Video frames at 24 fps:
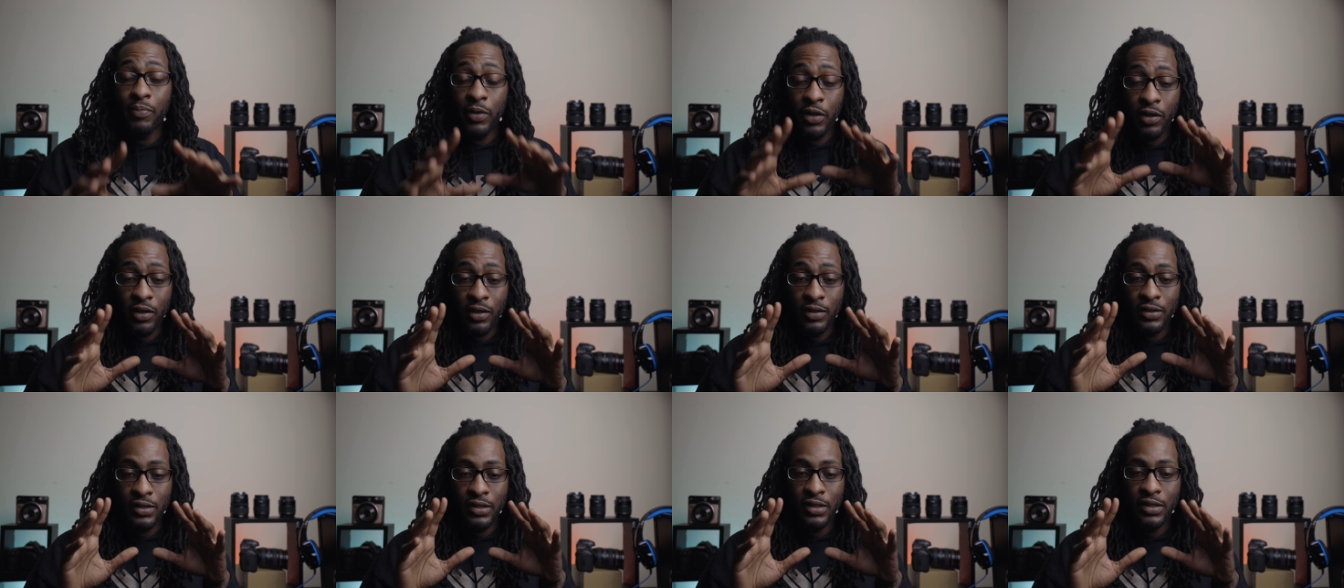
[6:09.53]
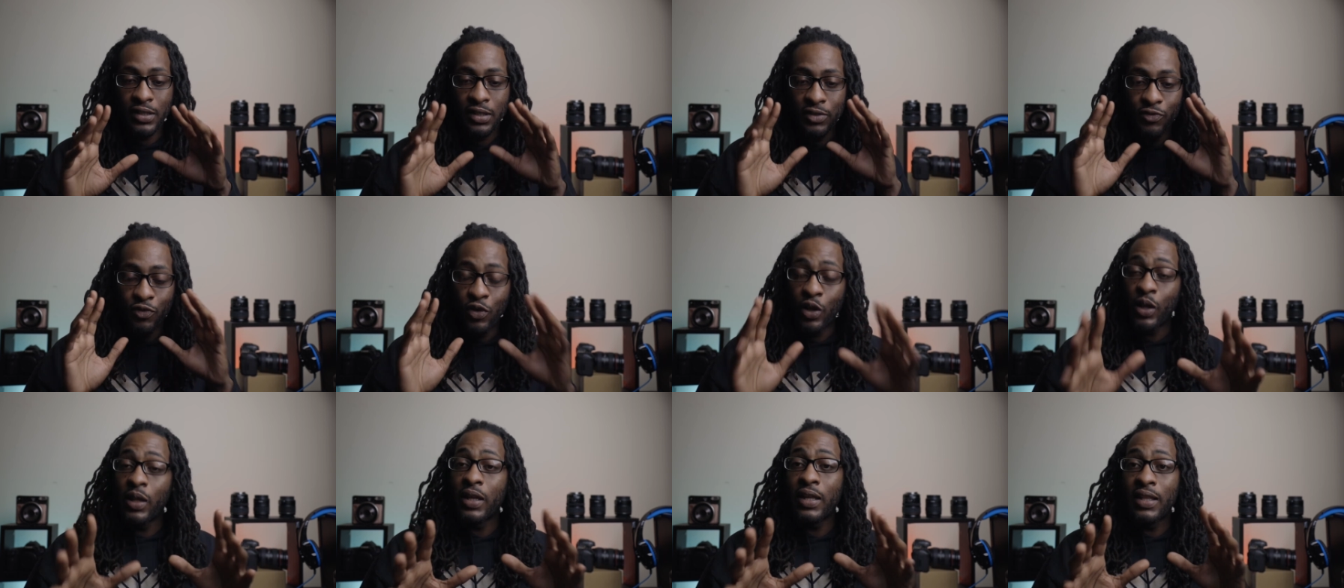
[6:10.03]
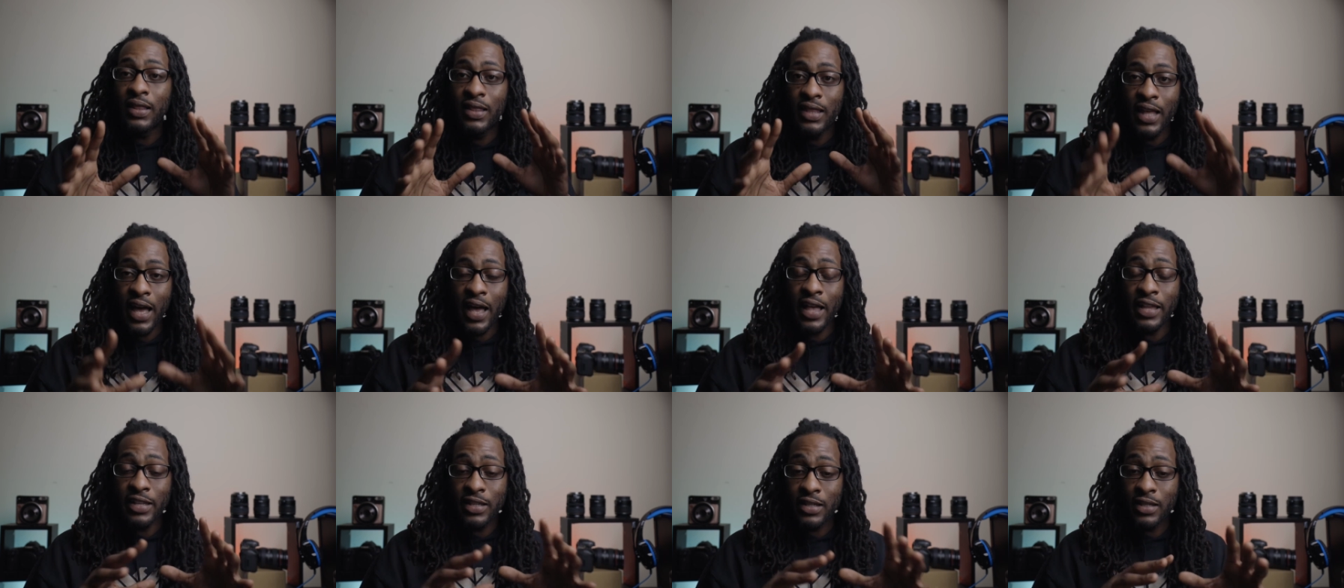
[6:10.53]
because really
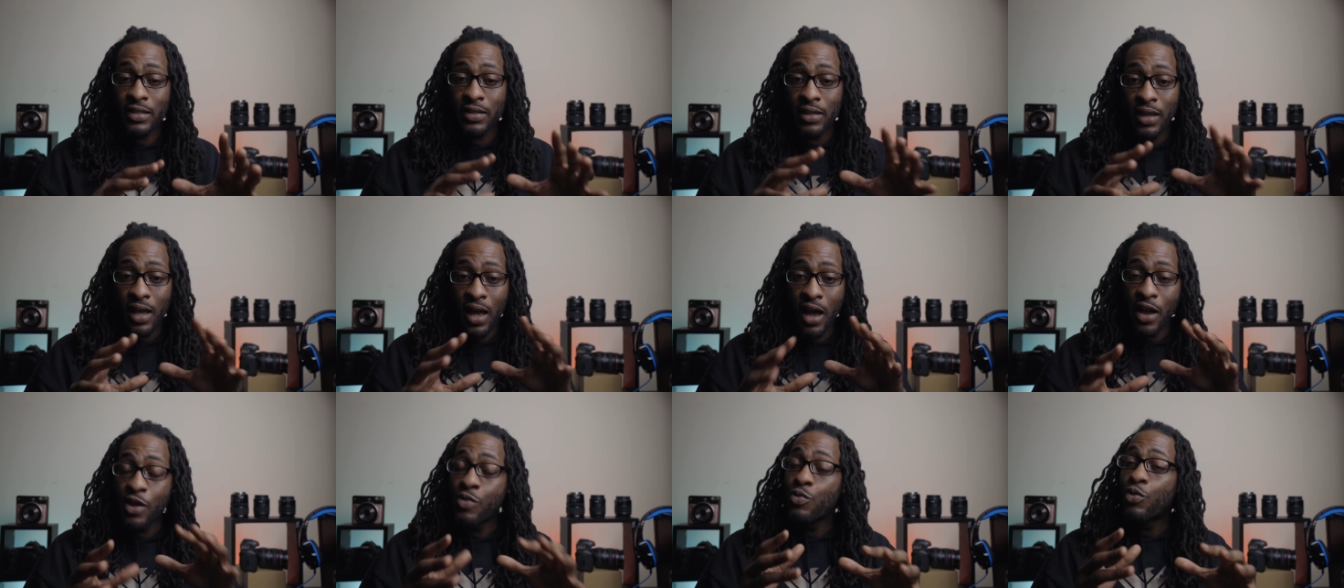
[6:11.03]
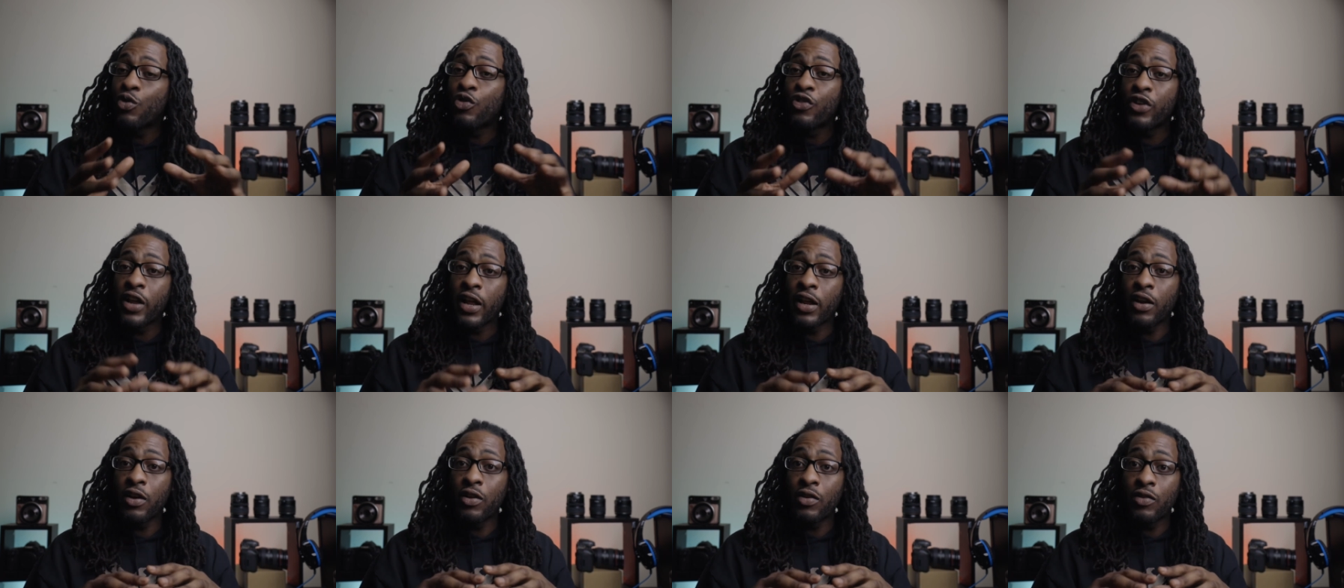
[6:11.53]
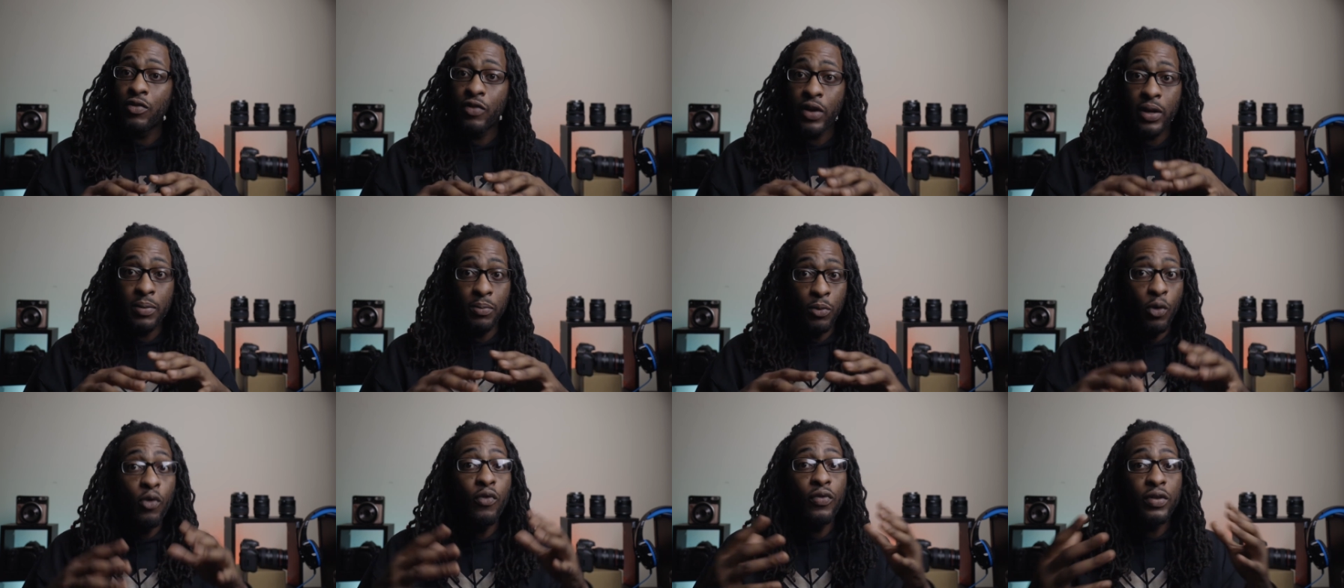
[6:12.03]
that's how you create
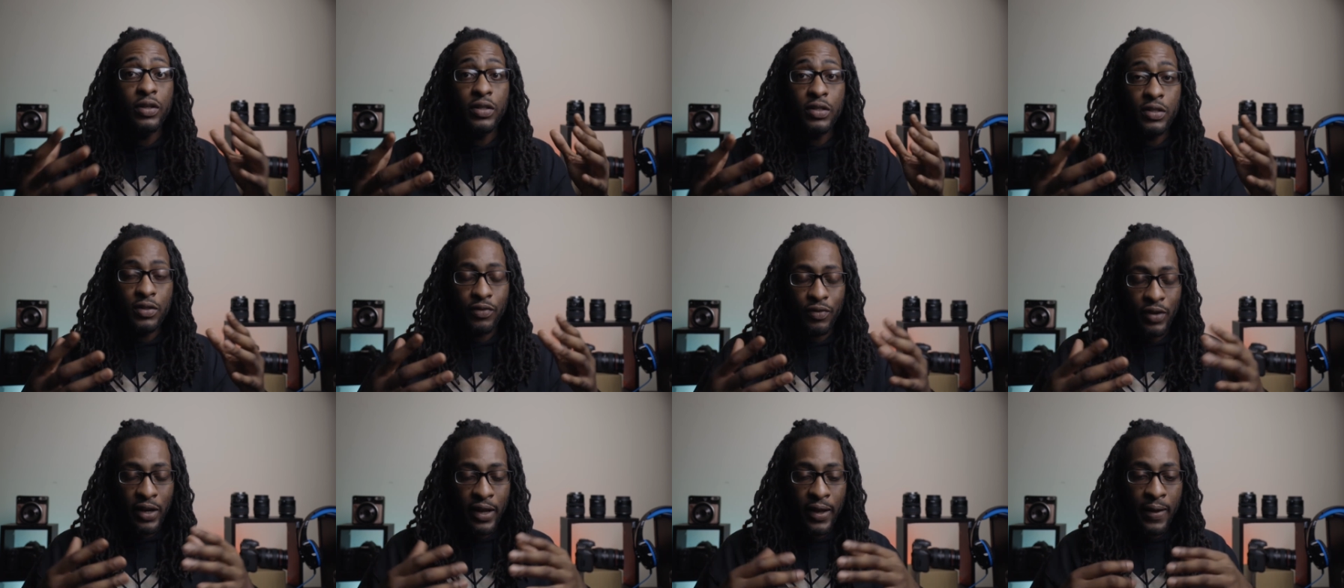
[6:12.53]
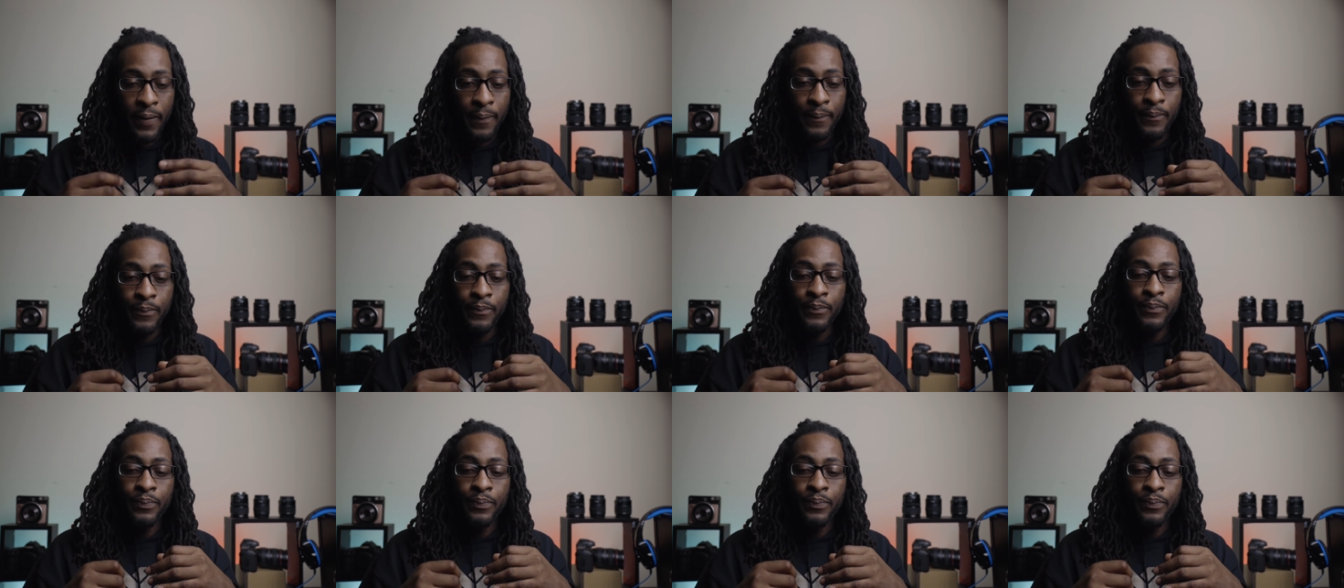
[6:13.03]
great movies, right?